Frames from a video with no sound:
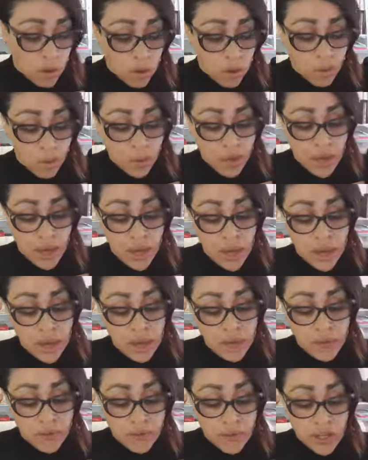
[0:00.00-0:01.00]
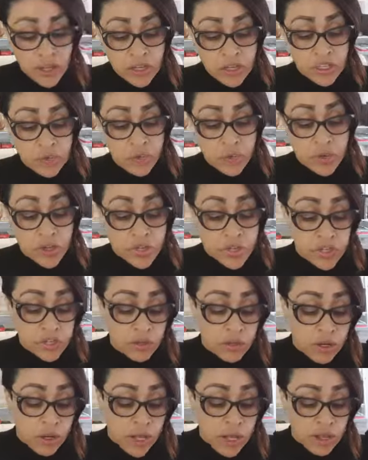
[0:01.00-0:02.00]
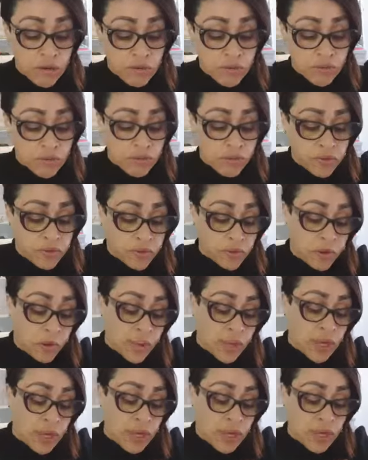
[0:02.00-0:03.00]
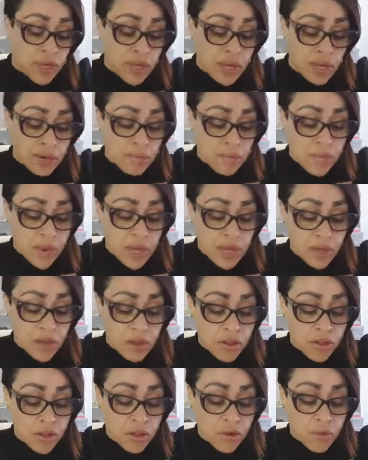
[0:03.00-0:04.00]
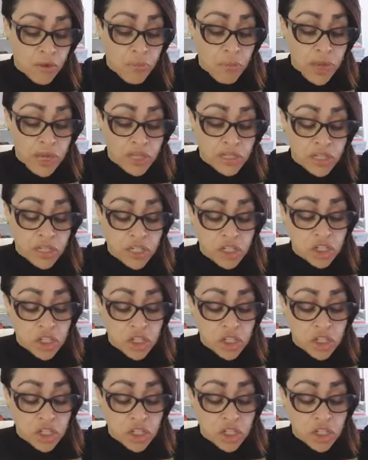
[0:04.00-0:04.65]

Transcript: We have express your love. Go ahead and make the romantic